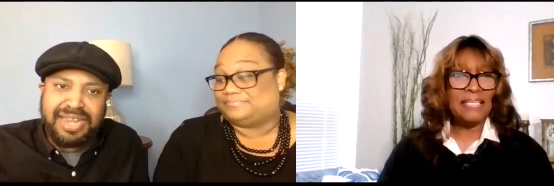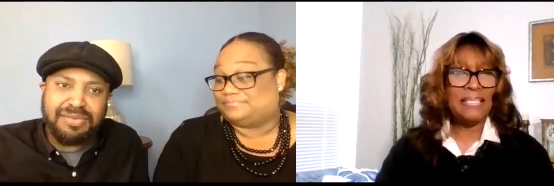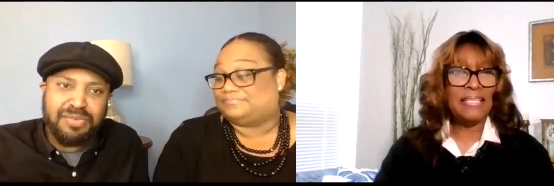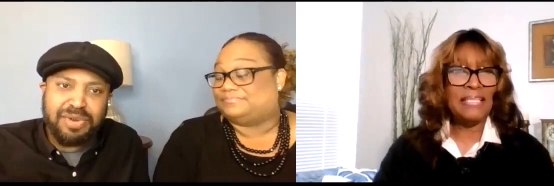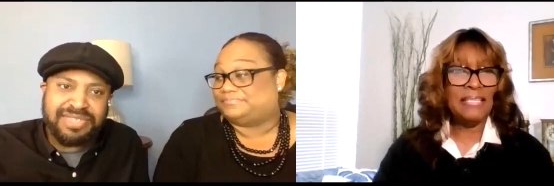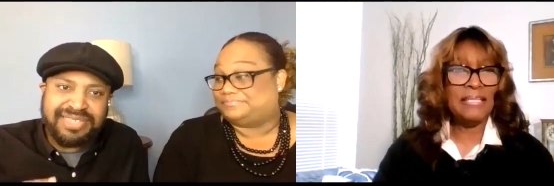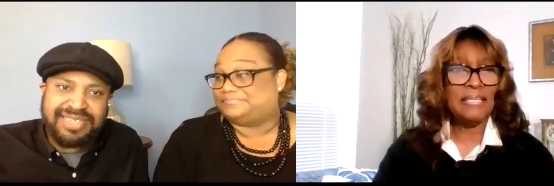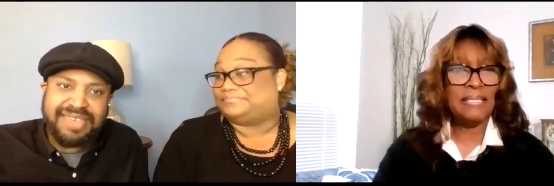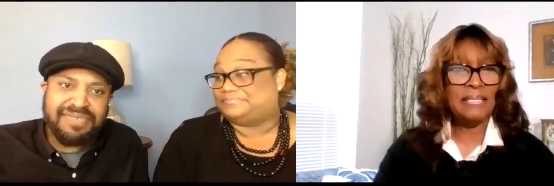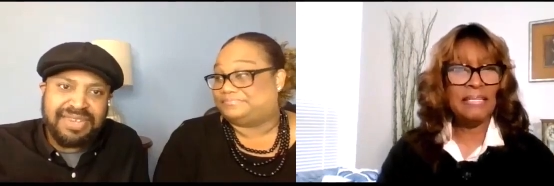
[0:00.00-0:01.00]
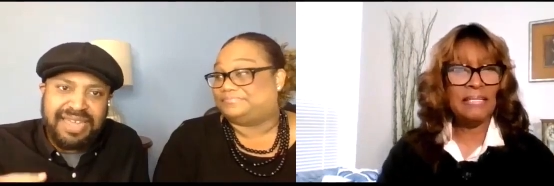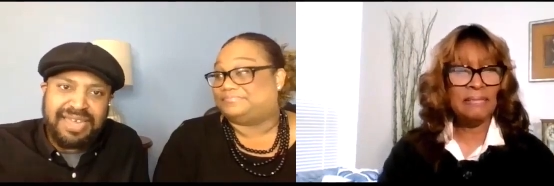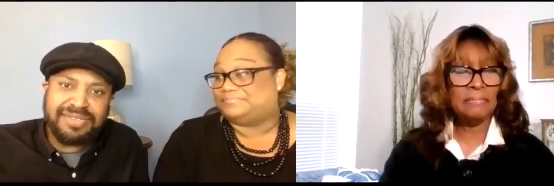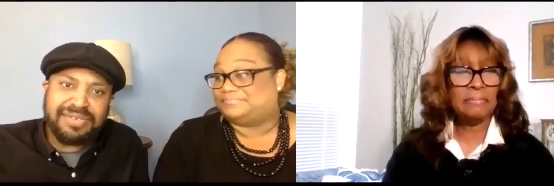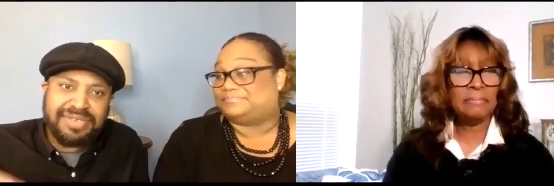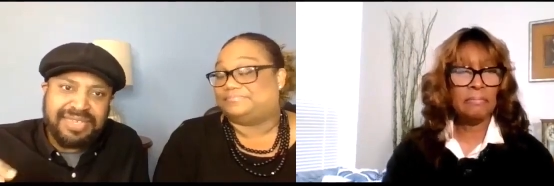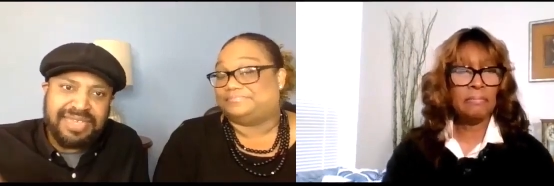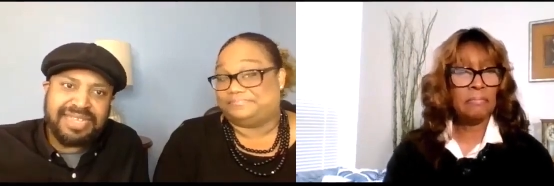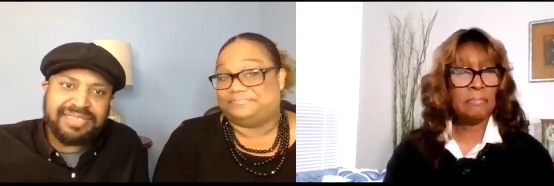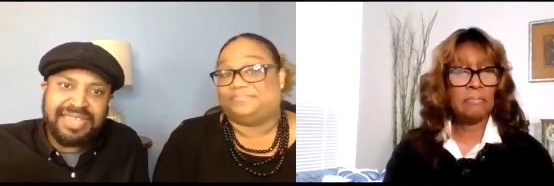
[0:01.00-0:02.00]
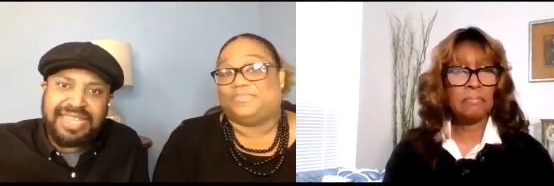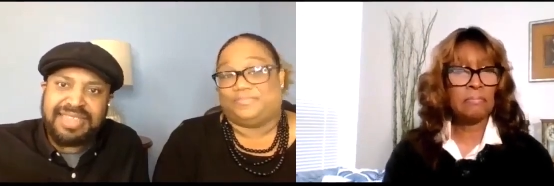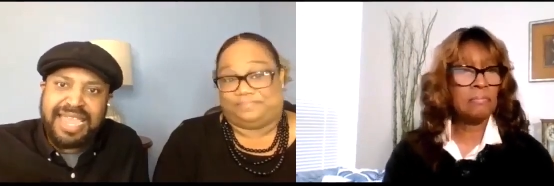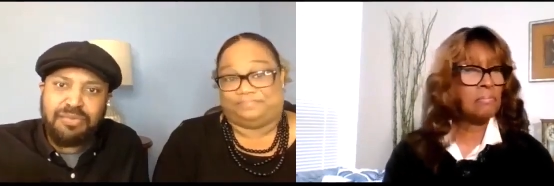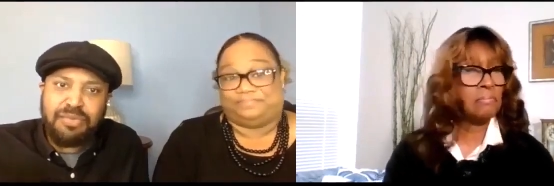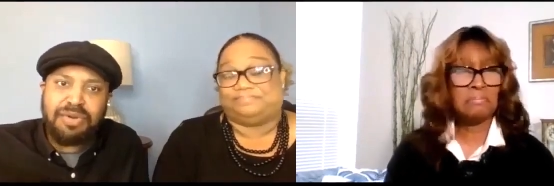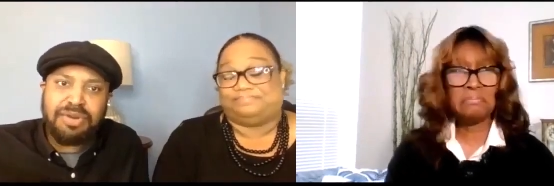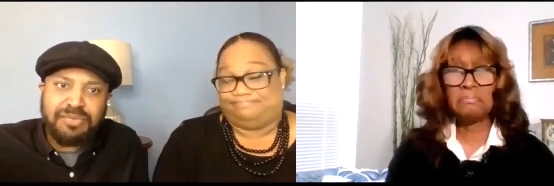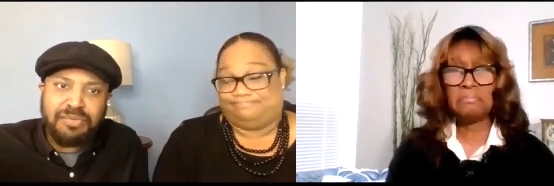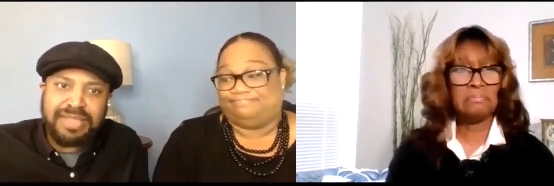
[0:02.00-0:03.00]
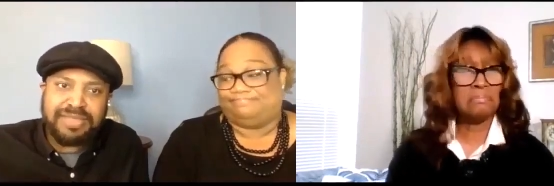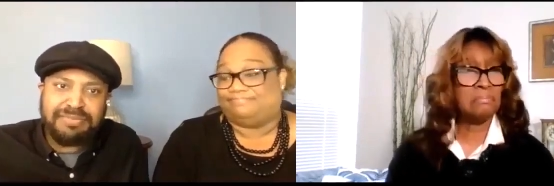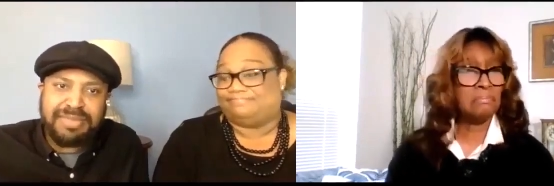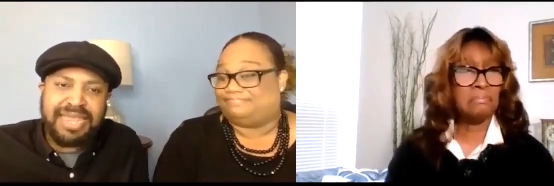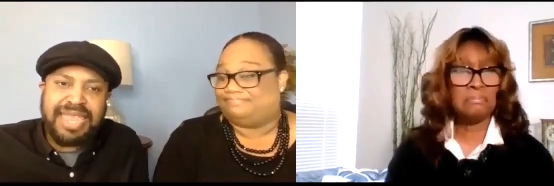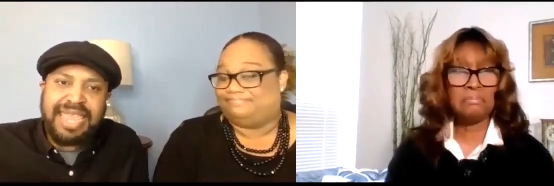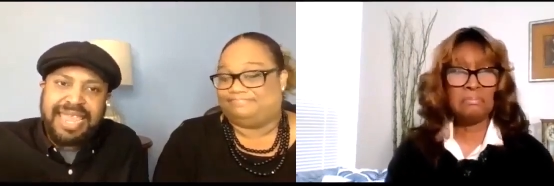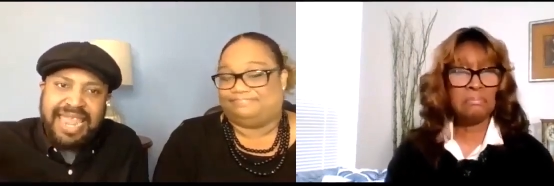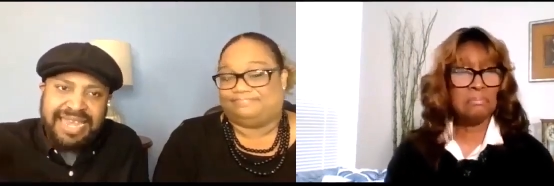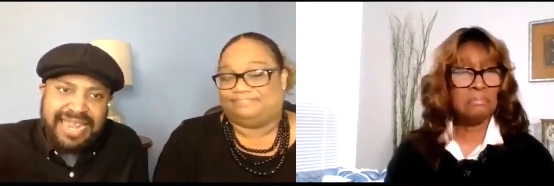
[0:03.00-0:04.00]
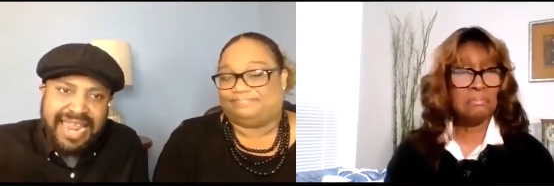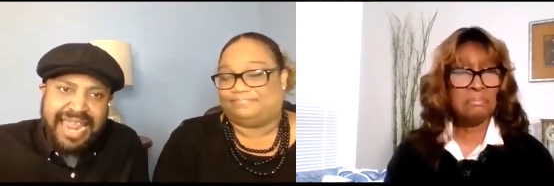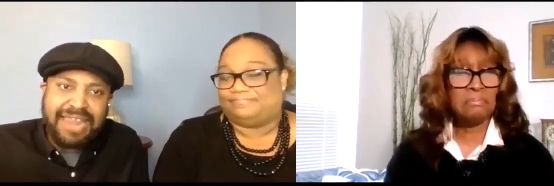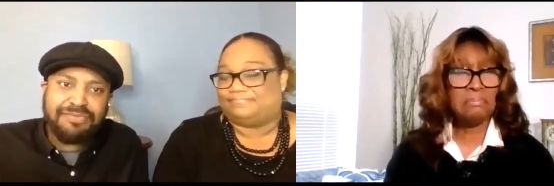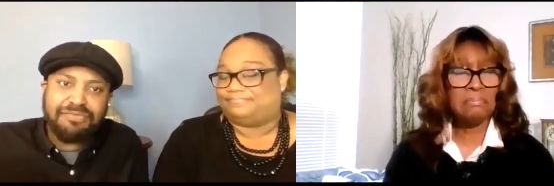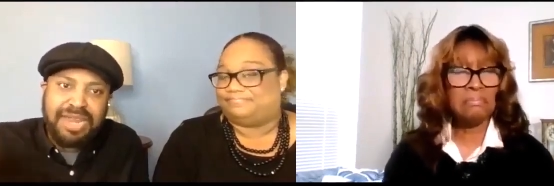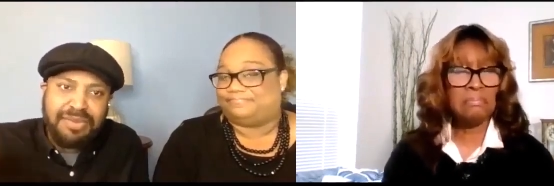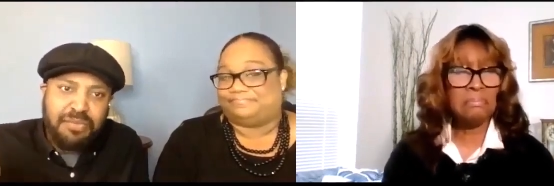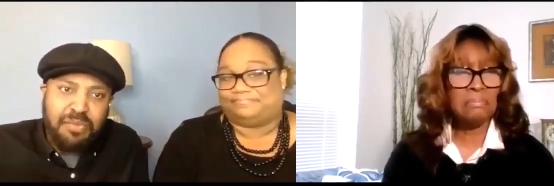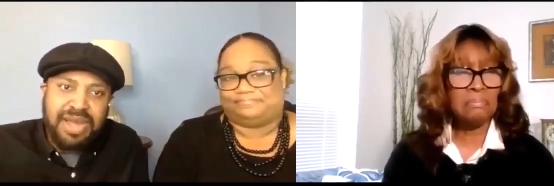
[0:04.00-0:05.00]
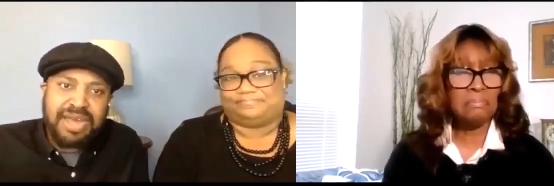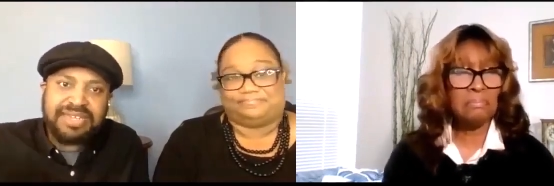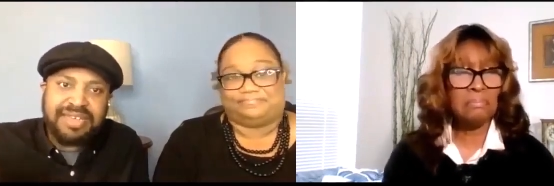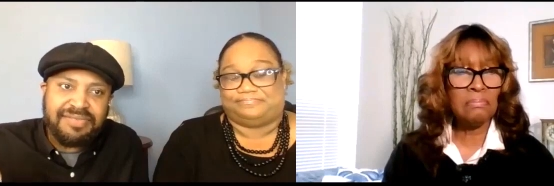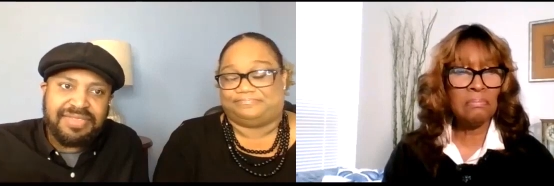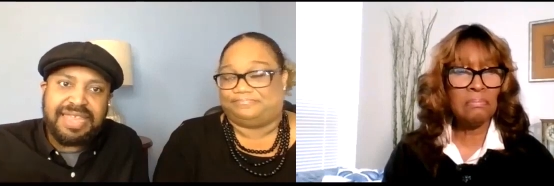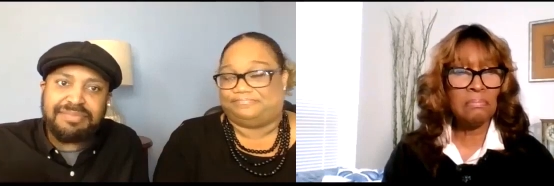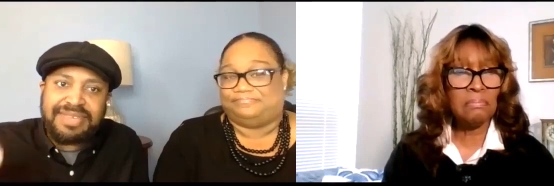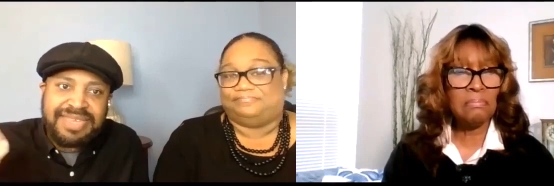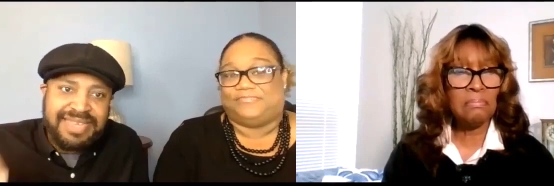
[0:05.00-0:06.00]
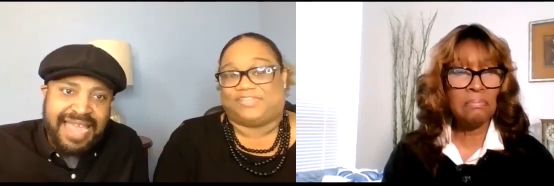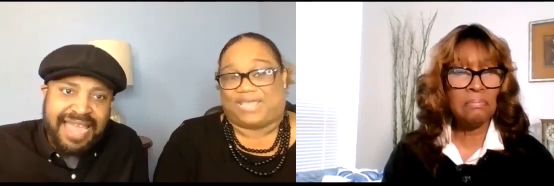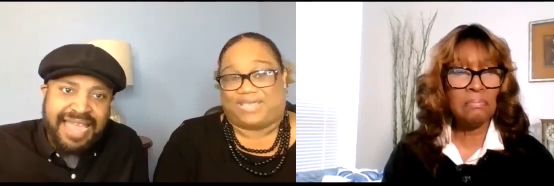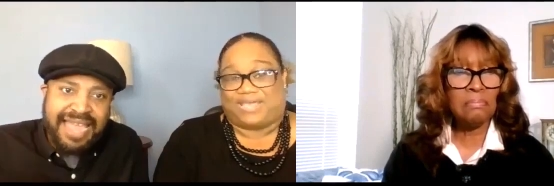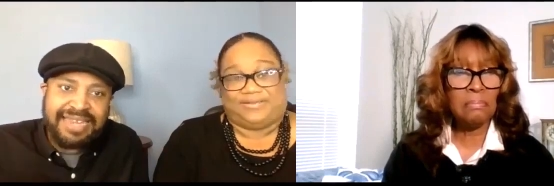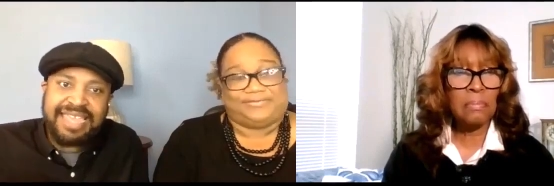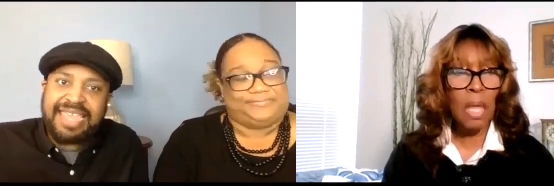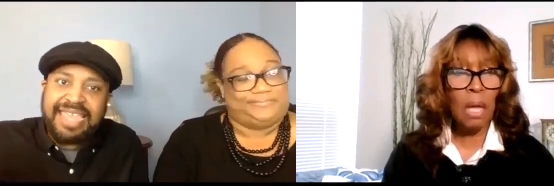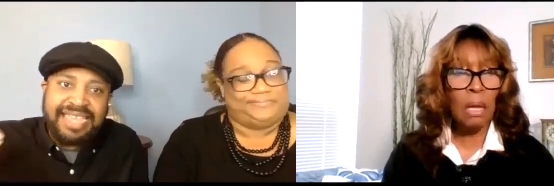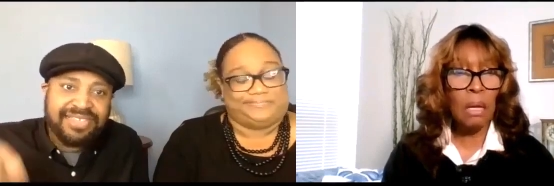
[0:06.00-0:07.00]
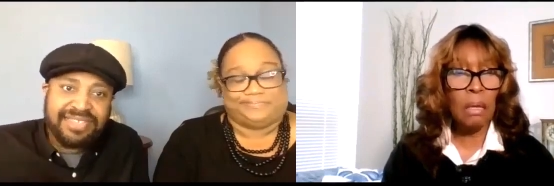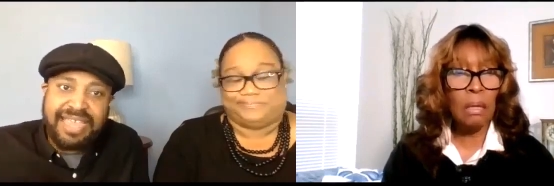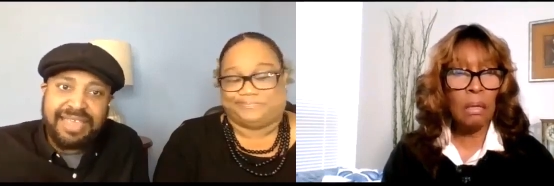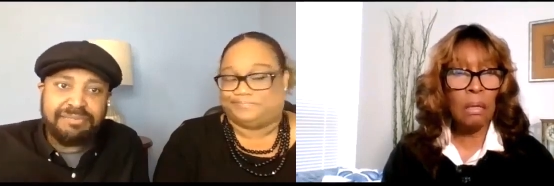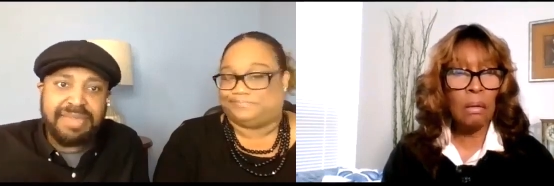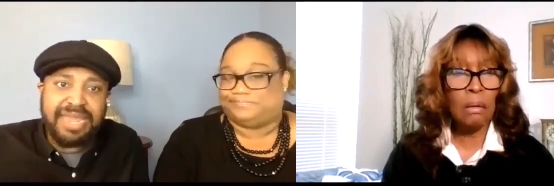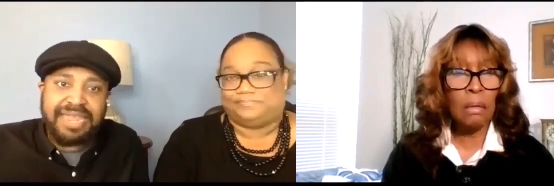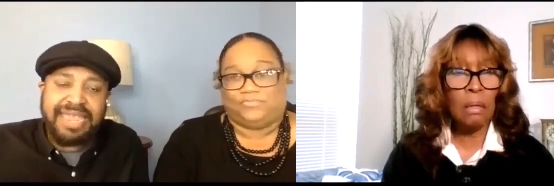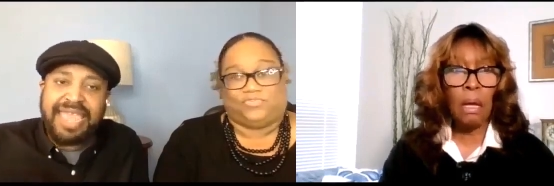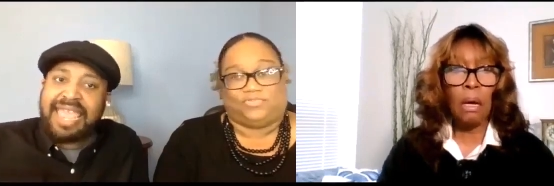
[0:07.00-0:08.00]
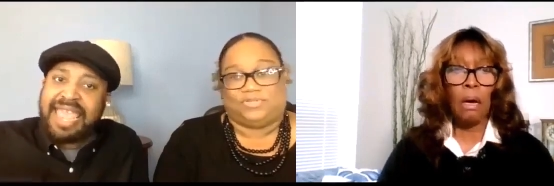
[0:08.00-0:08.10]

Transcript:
Speaker 1: there were seven other kids in that ward mm-hmm. with me, and every one of them died except me.